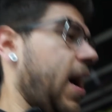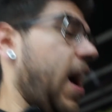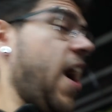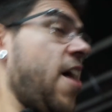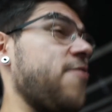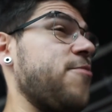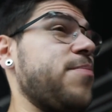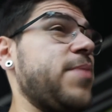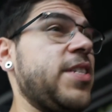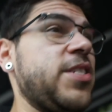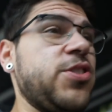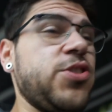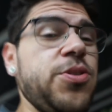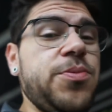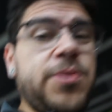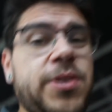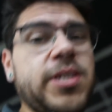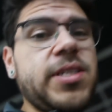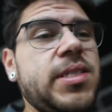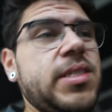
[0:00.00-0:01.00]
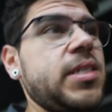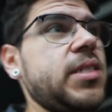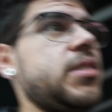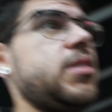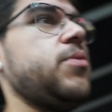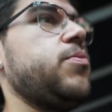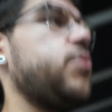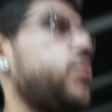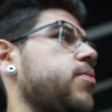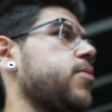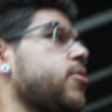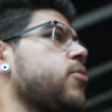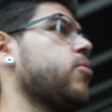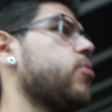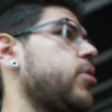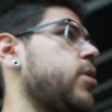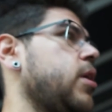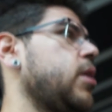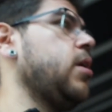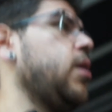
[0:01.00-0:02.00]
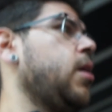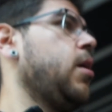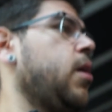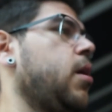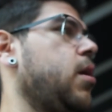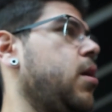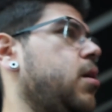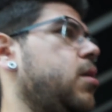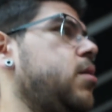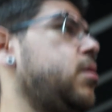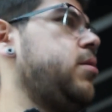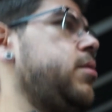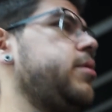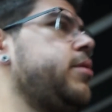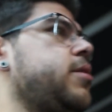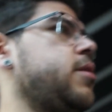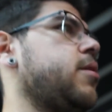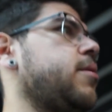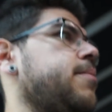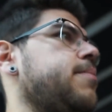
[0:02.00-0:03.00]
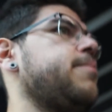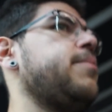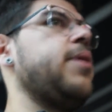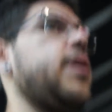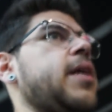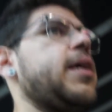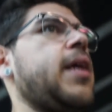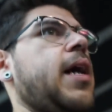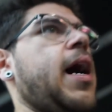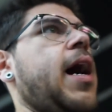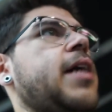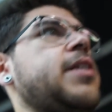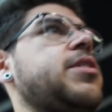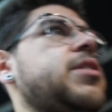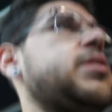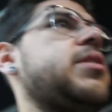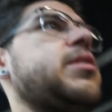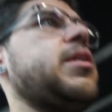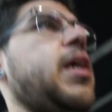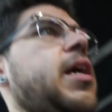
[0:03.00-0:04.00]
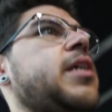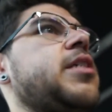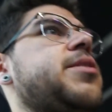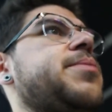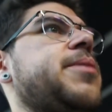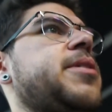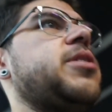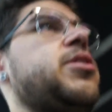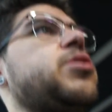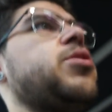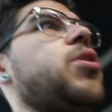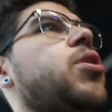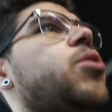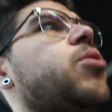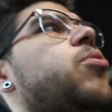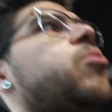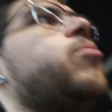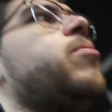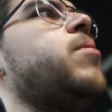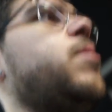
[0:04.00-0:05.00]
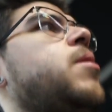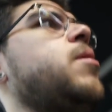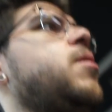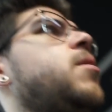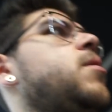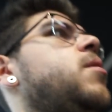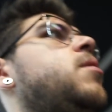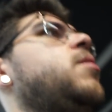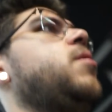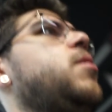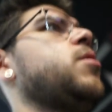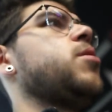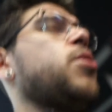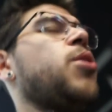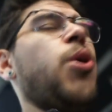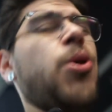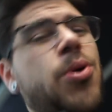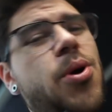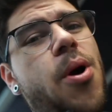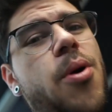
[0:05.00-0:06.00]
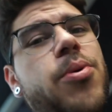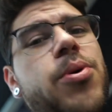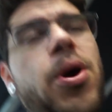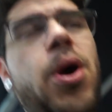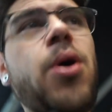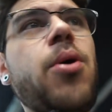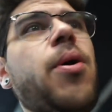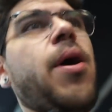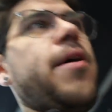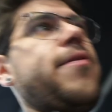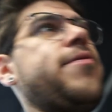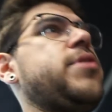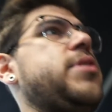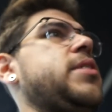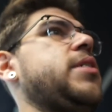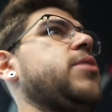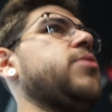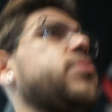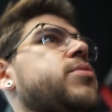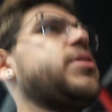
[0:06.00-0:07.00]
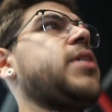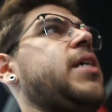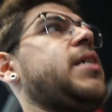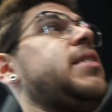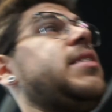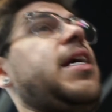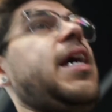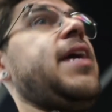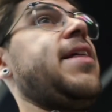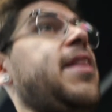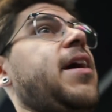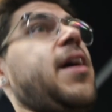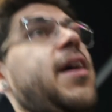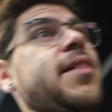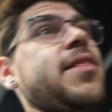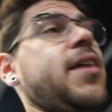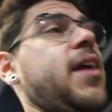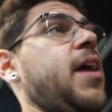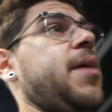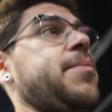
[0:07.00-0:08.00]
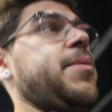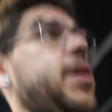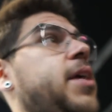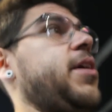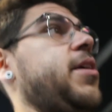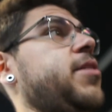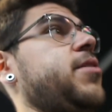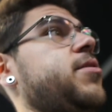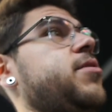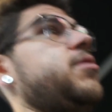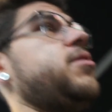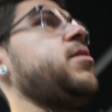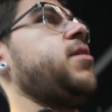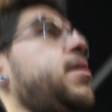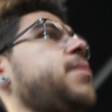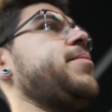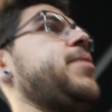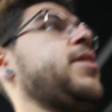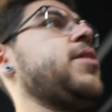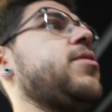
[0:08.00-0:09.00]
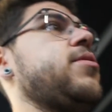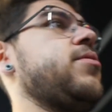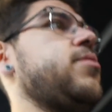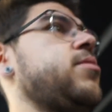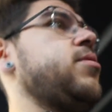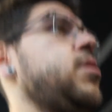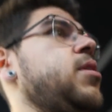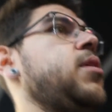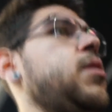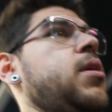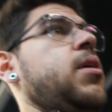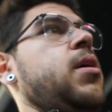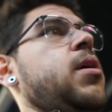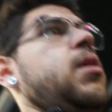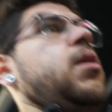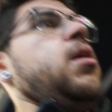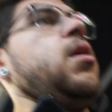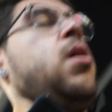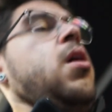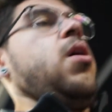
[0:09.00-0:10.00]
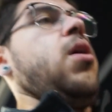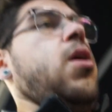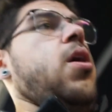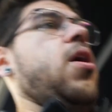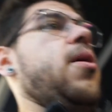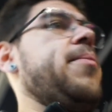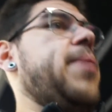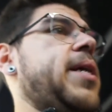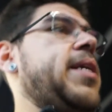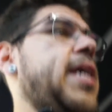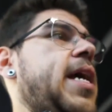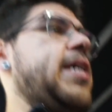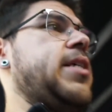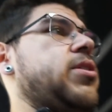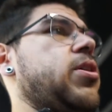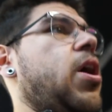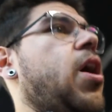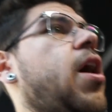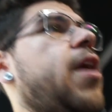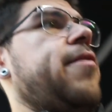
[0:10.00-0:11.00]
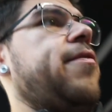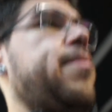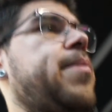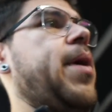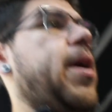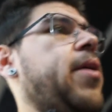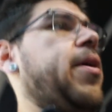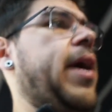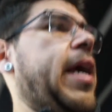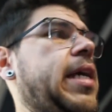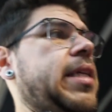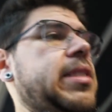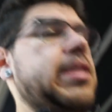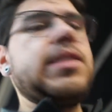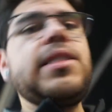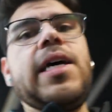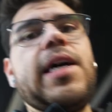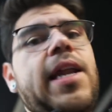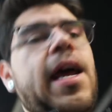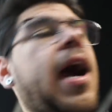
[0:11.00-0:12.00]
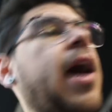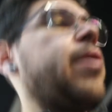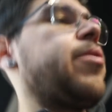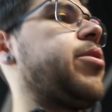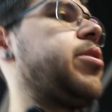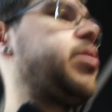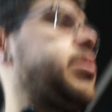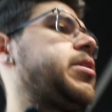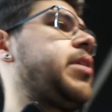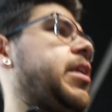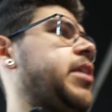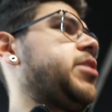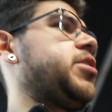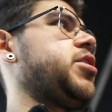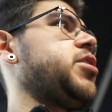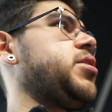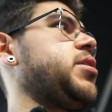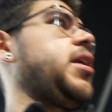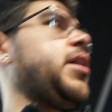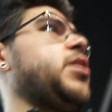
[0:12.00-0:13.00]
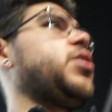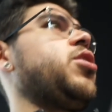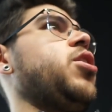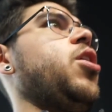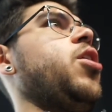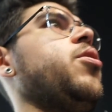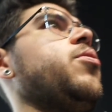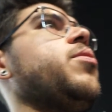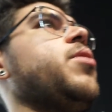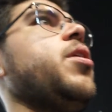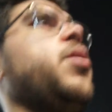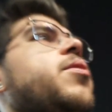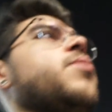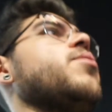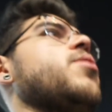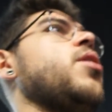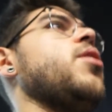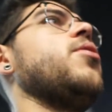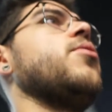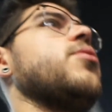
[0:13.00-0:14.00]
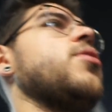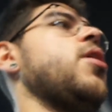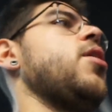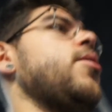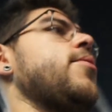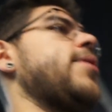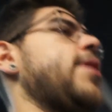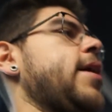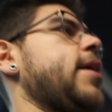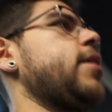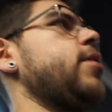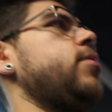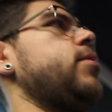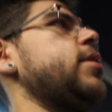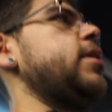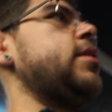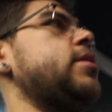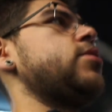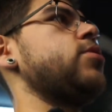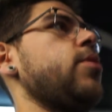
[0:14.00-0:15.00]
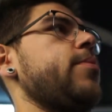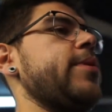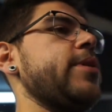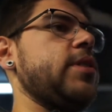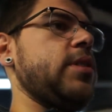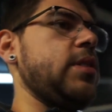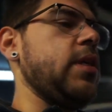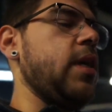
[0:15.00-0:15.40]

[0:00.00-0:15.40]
I haven't been super consistent with recording, but it's been so go, go, go every single day that I'm here. I'm here on my days off about 8 to 10 hours, and it's just like go, go, go, go, and I can only get so much